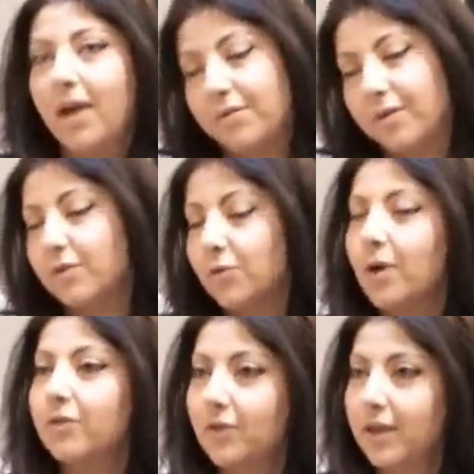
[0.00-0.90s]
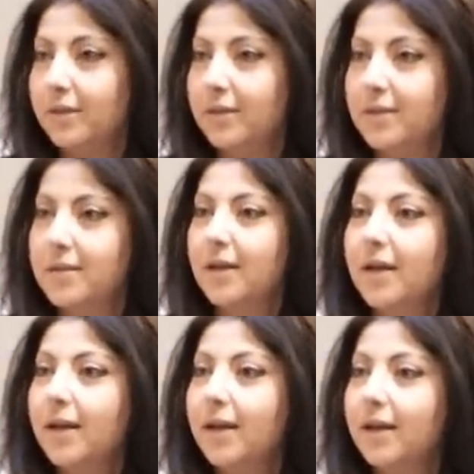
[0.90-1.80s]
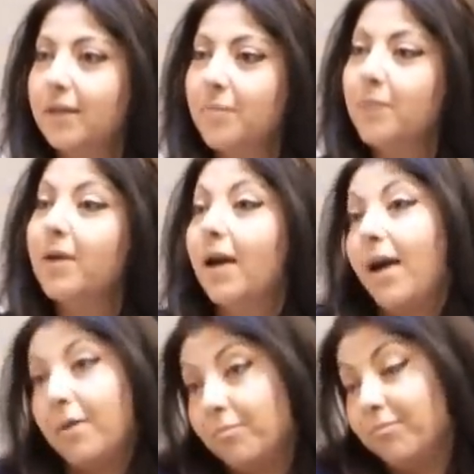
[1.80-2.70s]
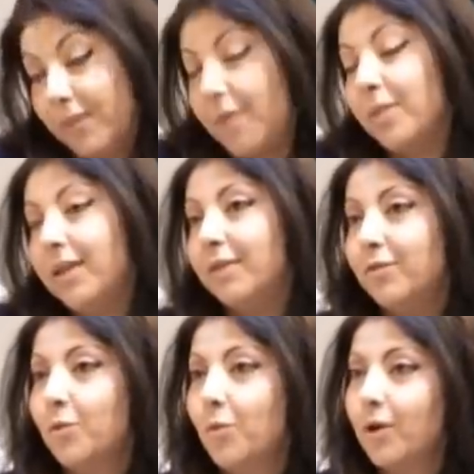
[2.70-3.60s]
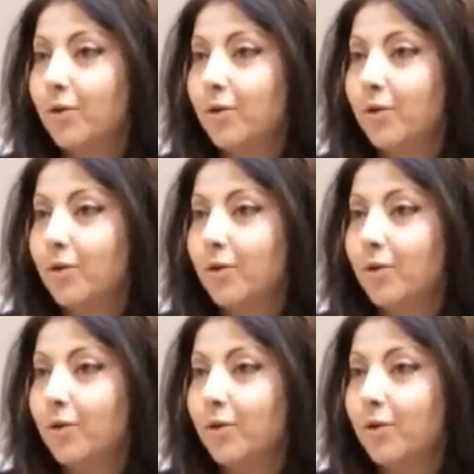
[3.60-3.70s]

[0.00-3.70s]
I think throughout the 80s, maybe I believe you were